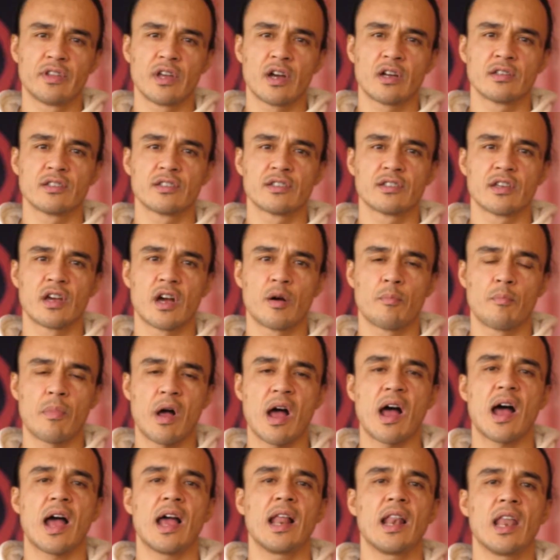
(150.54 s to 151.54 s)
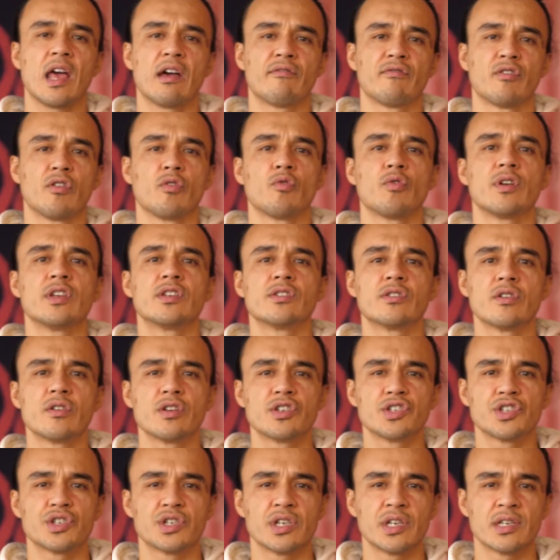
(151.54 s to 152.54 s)
done some high-level
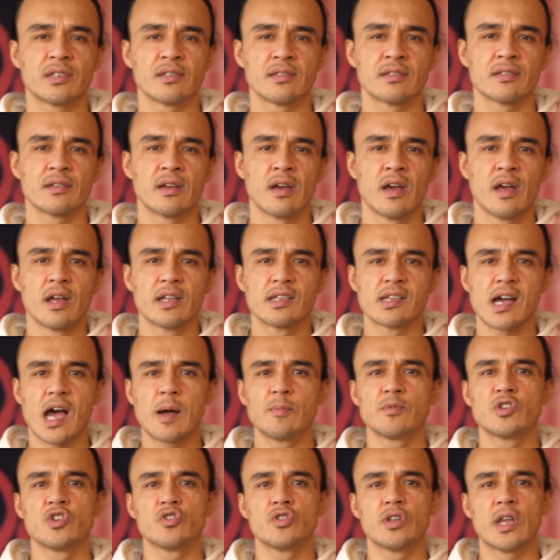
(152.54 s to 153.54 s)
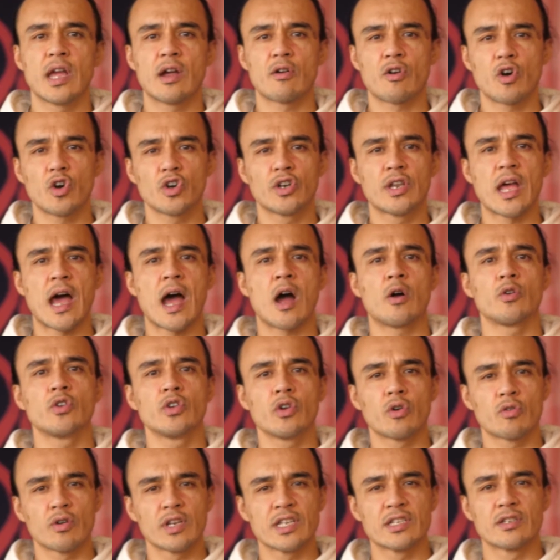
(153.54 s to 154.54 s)
research, it's time to narrow down
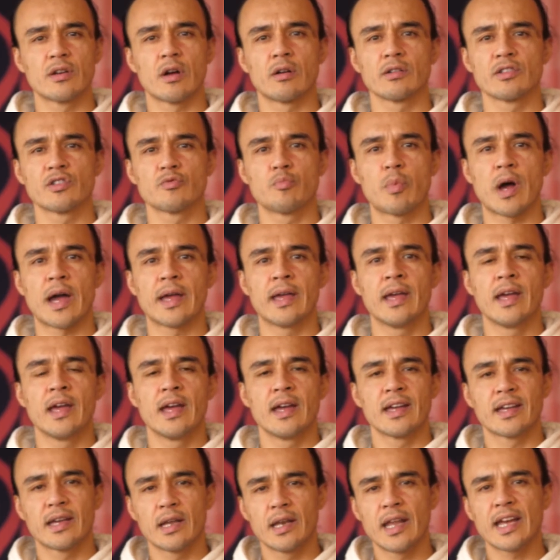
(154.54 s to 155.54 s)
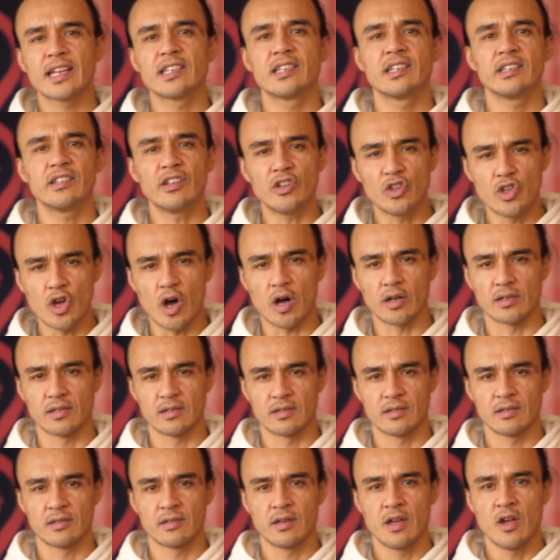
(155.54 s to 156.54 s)
your results by connecting the
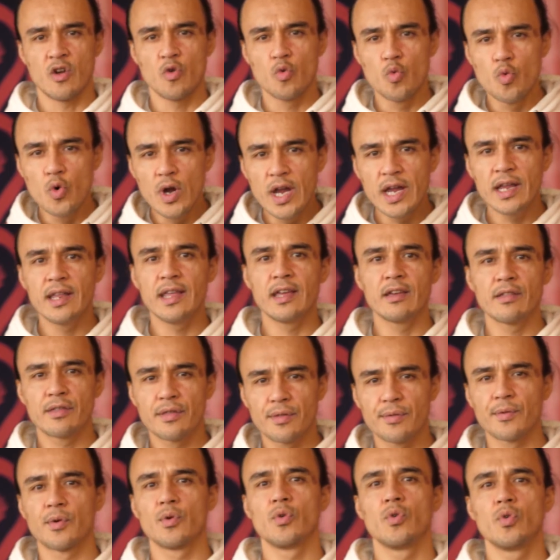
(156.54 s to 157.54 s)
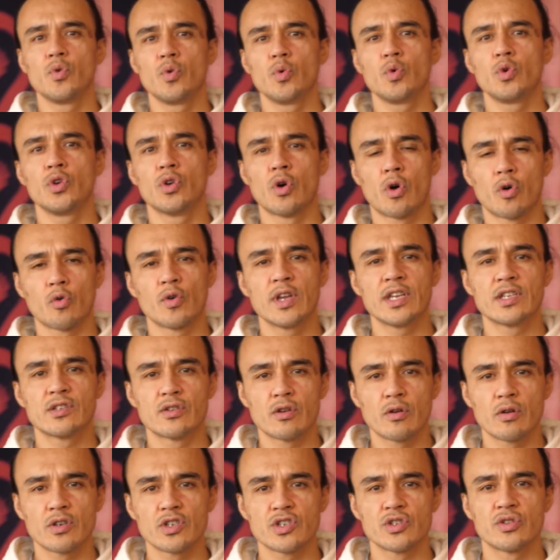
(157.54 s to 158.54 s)
dots. Reading through your
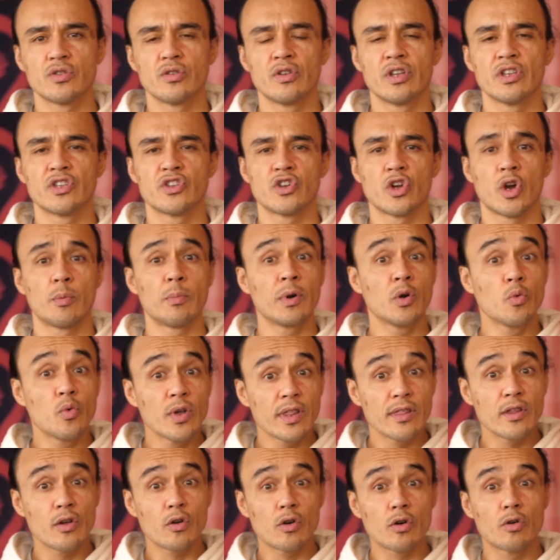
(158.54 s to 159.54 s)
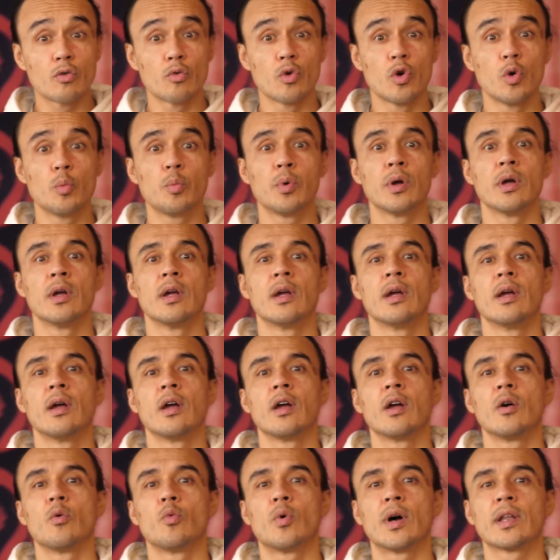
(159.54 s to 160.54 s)
research to determine with your group
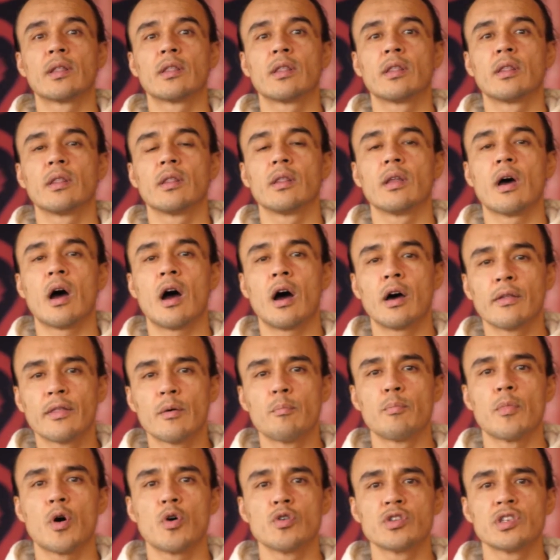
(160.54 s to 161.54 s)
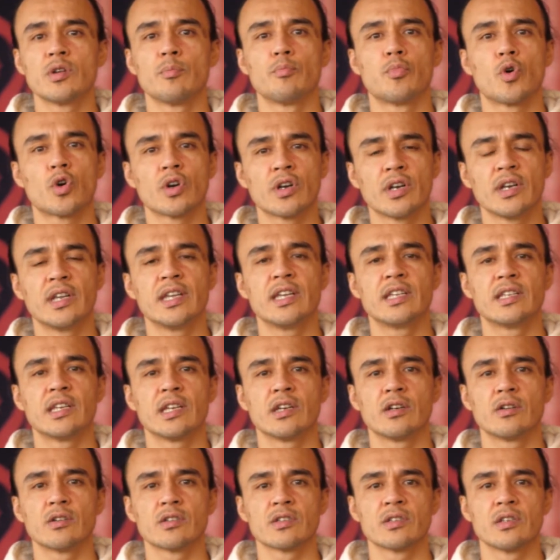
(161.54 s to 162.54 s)
what are the most important
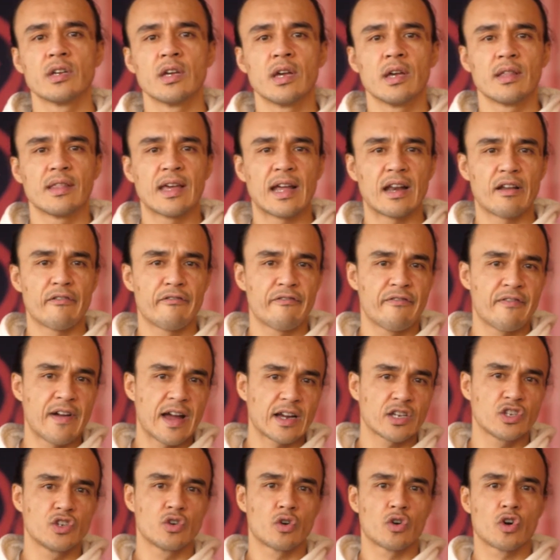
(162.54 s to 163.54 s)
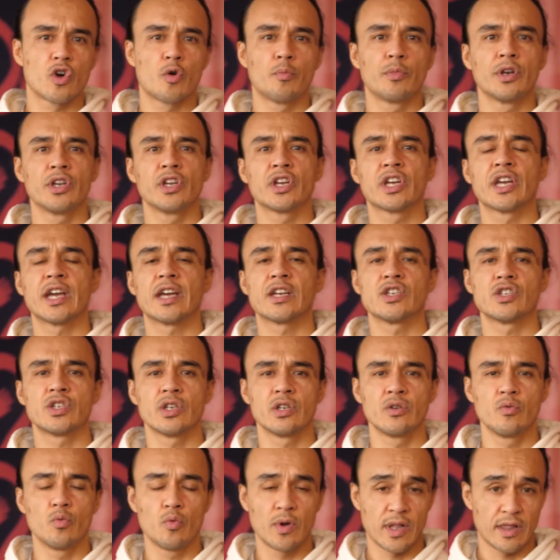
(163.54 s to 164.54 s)
details that affect your
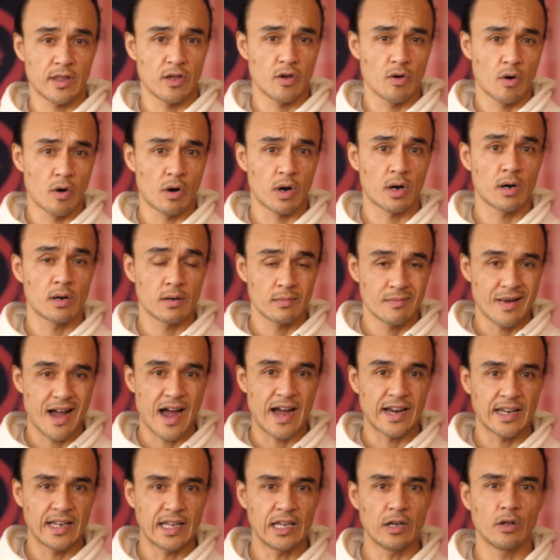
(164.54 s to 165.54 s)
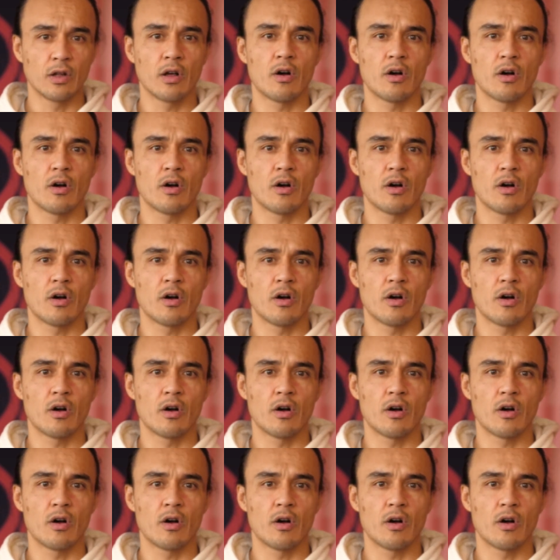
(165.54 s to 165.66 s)
communication with your ideal